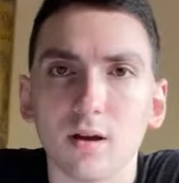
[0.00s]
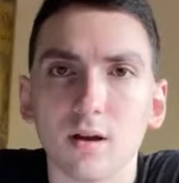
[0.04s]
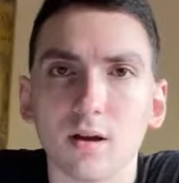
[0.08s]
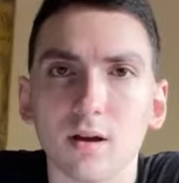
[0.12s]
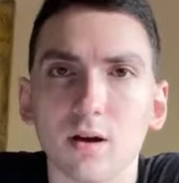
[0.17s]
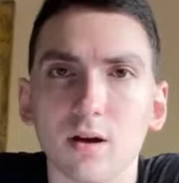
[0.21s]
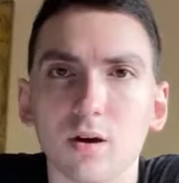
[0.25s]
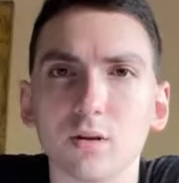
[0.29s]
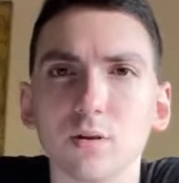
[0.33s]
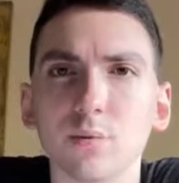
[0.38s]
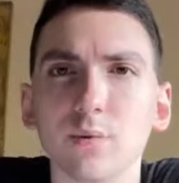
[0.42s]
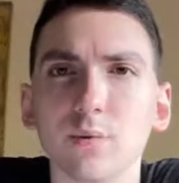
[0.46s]

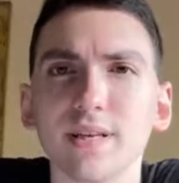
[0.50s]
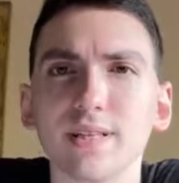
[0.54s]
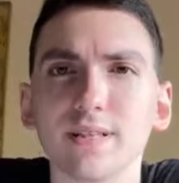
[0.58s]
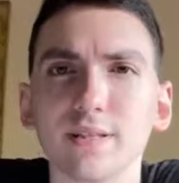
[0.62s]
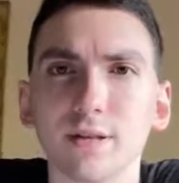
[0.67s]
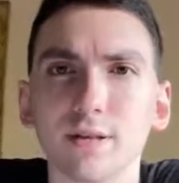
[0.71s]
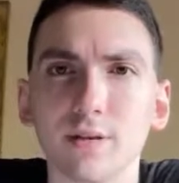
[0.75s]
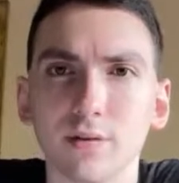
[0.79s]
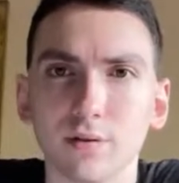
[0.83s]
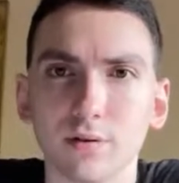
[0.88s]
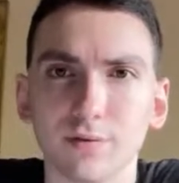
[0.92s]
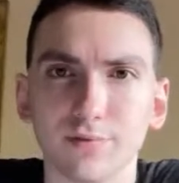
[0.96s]
all the ways that
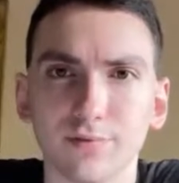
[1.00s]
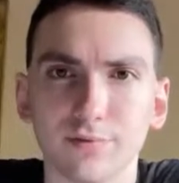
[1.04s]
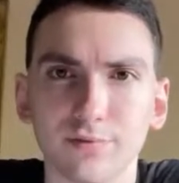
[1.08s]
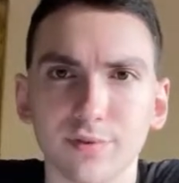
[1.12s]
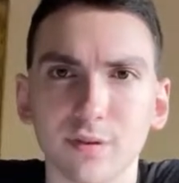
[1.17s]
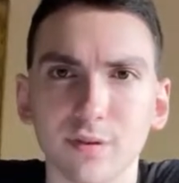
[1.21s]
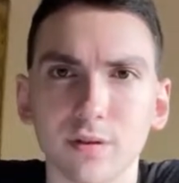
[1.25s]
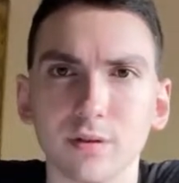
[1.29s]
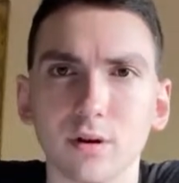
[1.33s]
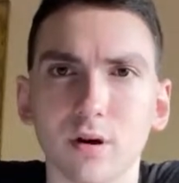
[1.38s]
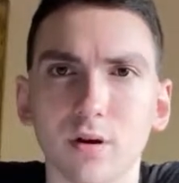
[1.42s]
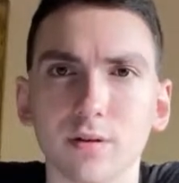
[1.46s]
you can
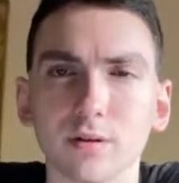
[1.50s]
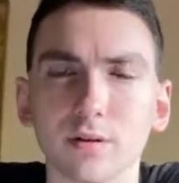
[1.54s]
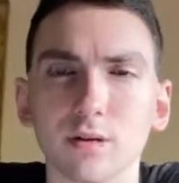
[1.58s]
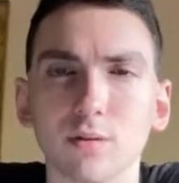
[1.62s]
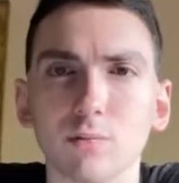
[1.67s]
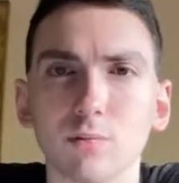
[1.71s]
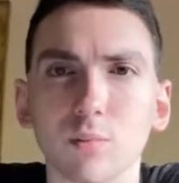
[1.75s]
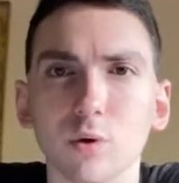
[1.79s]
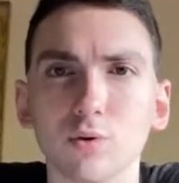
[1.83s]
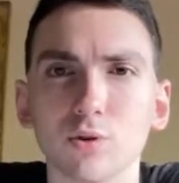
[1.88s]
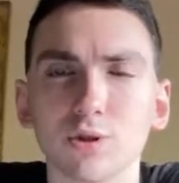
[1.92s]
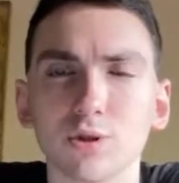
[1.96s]
feel, all the
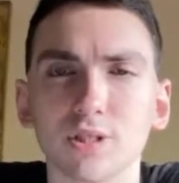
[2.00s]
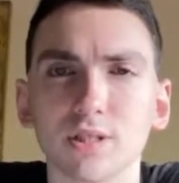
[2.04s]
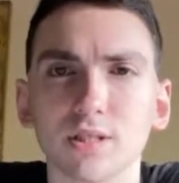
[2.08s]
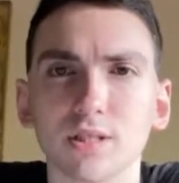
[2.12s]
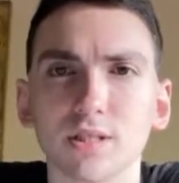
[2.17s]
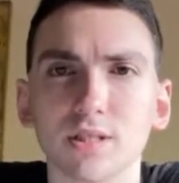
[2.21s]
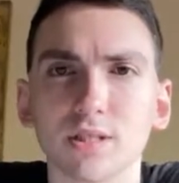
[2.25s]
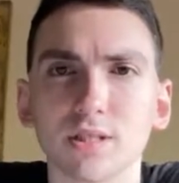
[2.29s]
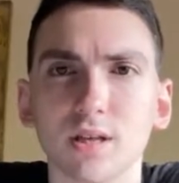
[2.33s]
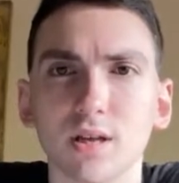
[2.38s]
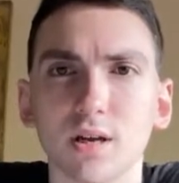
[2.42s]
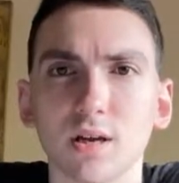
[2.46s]

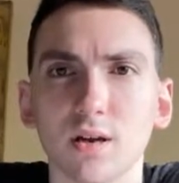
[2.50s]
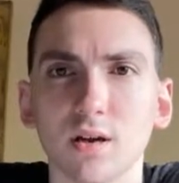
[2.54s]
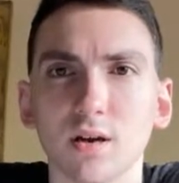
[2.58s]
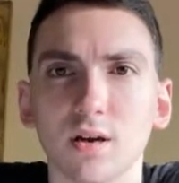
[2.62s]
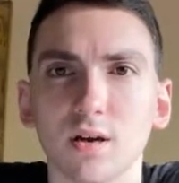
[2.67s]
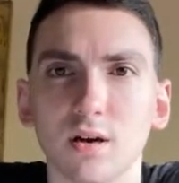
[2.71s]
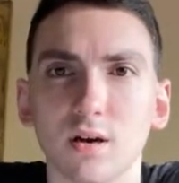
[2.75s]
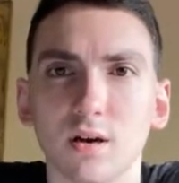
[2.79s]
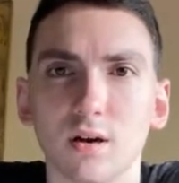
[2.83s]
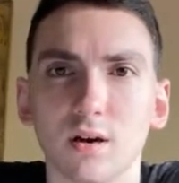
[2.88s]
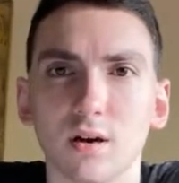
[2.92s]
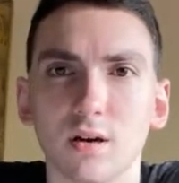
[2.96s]
emotions,
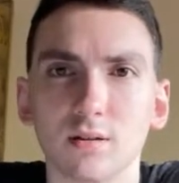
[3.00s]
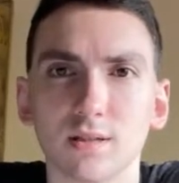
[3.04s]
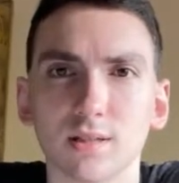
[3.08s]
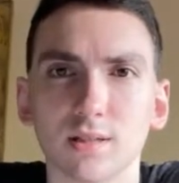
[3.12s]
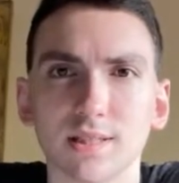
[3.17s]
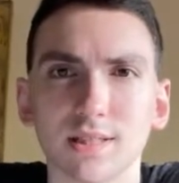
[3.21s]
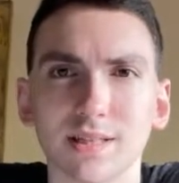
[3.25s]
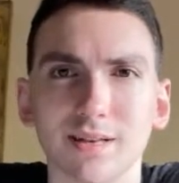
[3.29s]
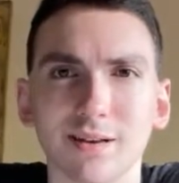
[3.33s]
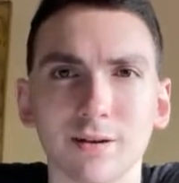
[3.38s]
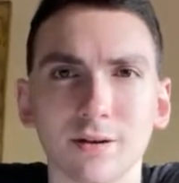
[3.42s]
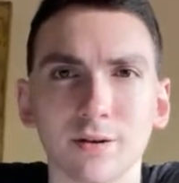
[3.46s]
all the
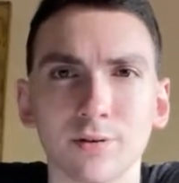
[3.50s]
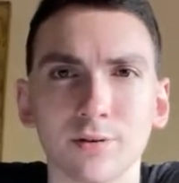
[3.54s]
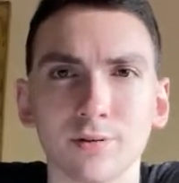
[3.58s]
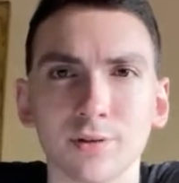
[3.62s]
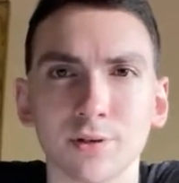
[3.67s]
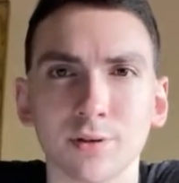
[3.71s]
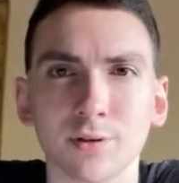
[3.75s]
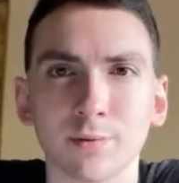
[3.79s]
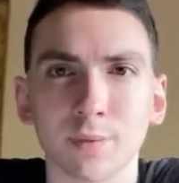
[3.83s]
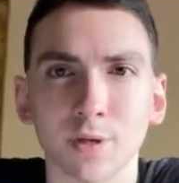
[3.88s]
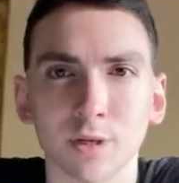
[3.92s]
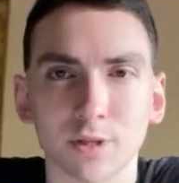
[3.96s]
scenarios
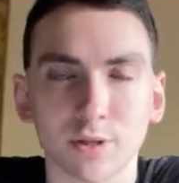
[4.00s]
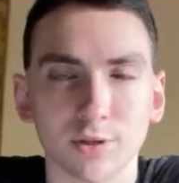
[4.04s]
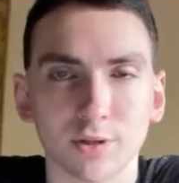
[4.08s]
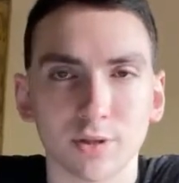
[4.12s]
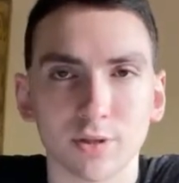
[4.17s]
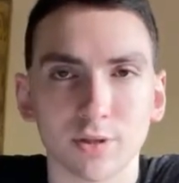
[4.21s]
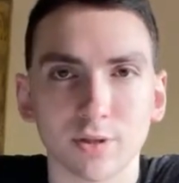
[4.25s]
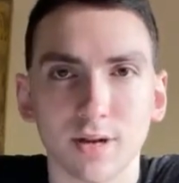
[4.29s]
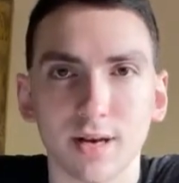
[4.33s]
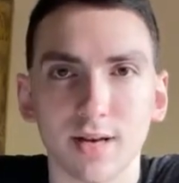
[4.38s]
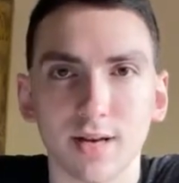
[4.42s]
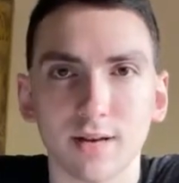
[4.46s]
you can picture in
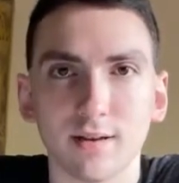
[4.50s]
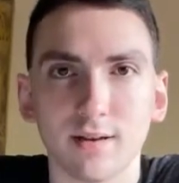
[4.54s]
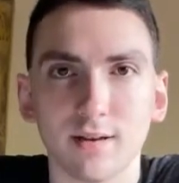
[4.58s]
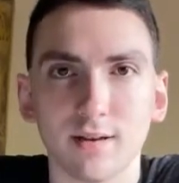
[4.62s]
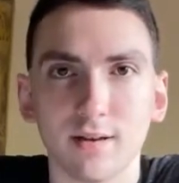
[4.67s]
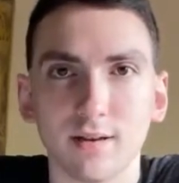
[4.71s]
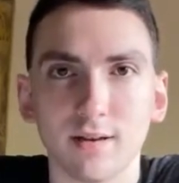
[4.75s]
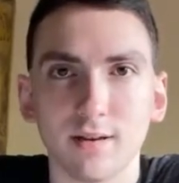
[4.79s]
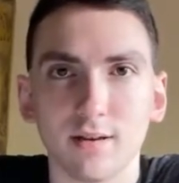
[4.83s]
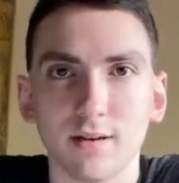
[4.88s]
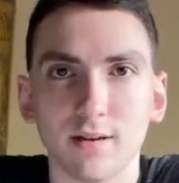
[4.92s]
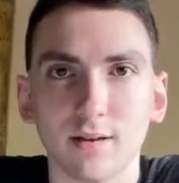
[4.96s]
your head,
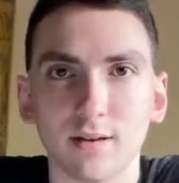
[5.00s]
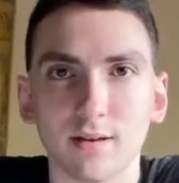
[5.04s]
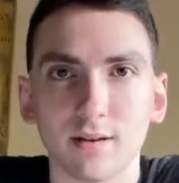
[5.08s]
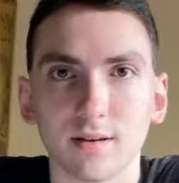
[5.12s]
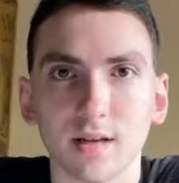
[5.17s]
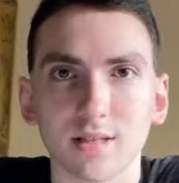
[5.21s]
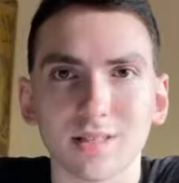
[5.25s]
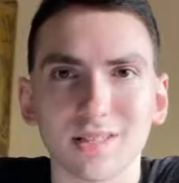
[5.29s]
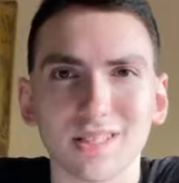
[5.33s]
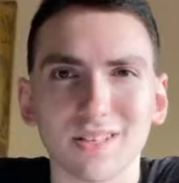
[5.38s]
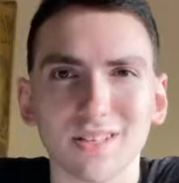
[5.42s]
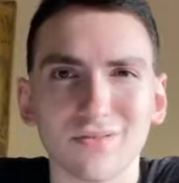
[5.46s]

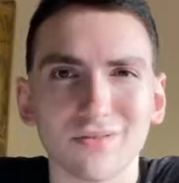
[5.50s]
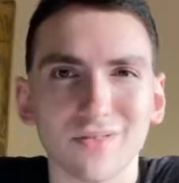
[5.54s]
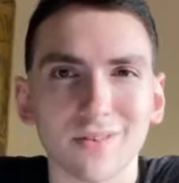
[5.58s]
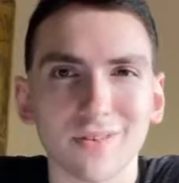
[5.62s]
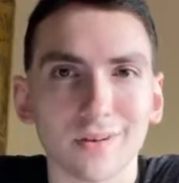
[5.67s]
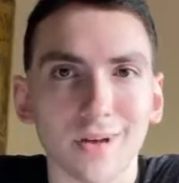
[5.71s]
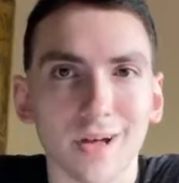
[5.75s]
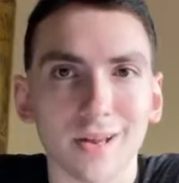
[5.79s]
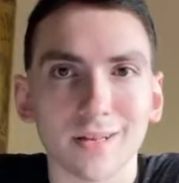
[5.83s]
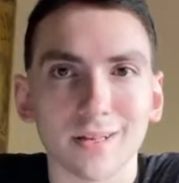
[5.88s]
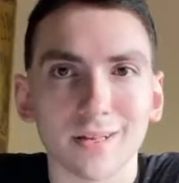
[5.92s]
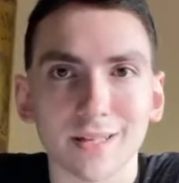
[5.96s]
doesn't it feel
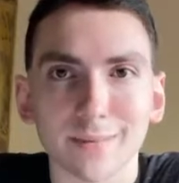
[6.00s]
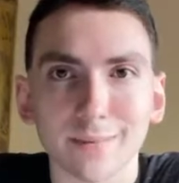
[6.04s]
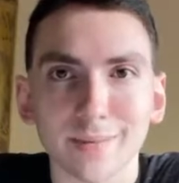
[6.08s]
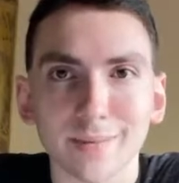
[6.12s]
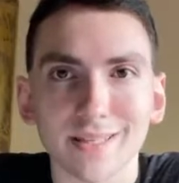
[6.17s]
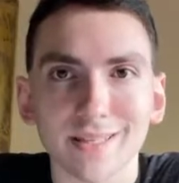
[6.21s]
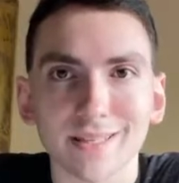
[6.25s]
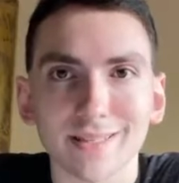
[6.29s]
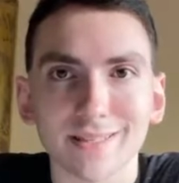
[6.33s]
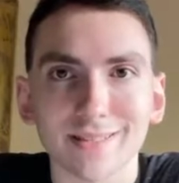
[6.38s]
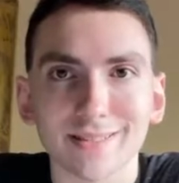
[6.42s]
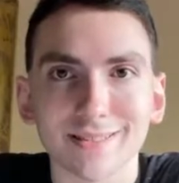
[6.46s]
kind of
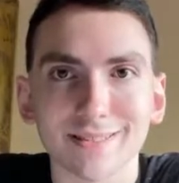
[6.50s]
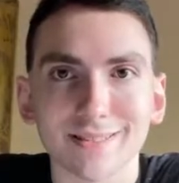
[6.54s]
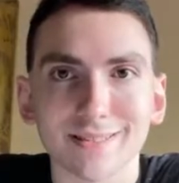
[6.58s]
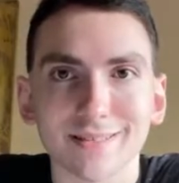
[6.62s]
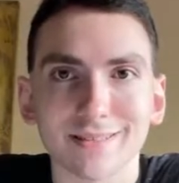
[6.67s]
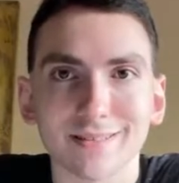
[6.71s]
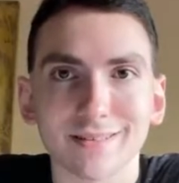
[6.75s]
limitless?